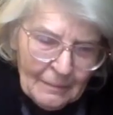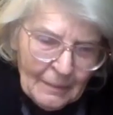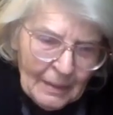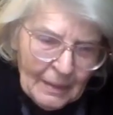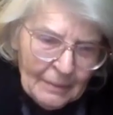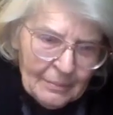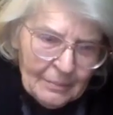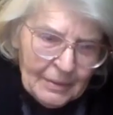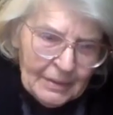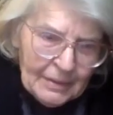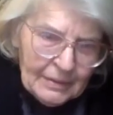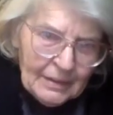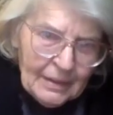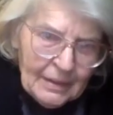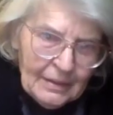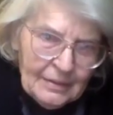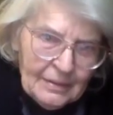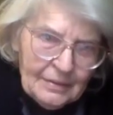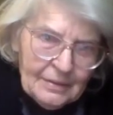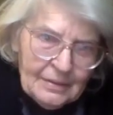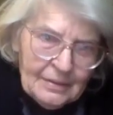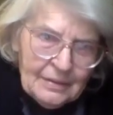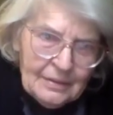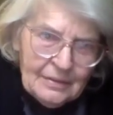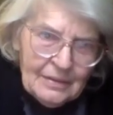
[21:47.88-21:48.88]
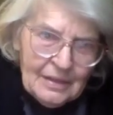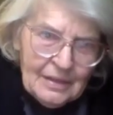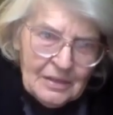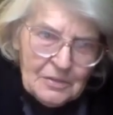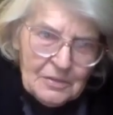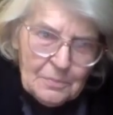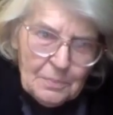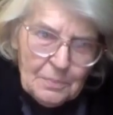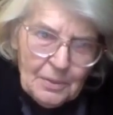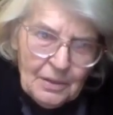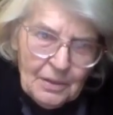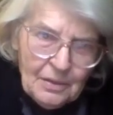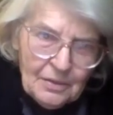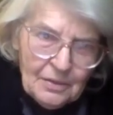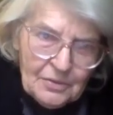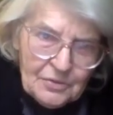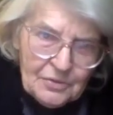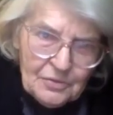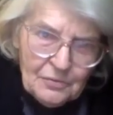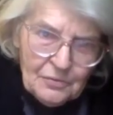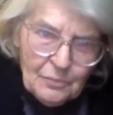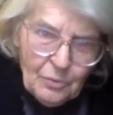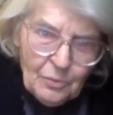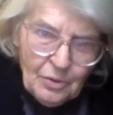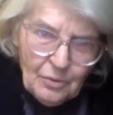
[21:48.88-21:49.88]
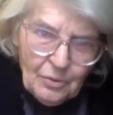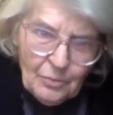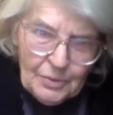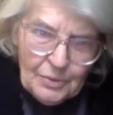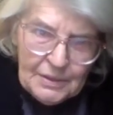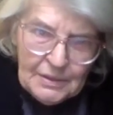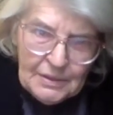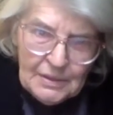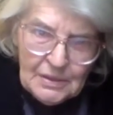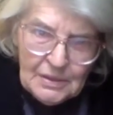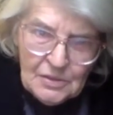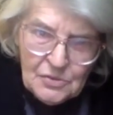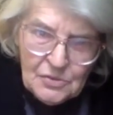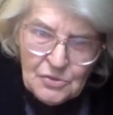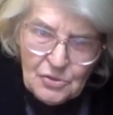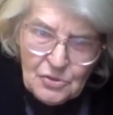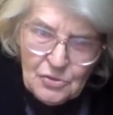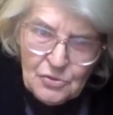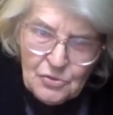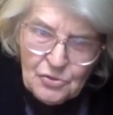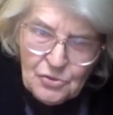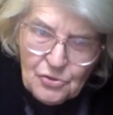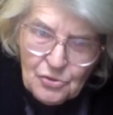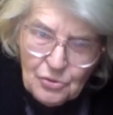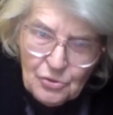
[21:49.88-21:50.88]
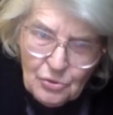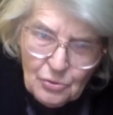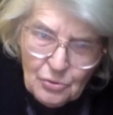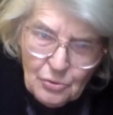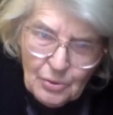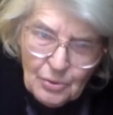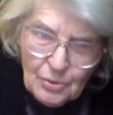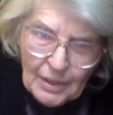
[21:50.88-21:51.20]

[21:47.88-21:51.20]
But I think that's part of what we need to do,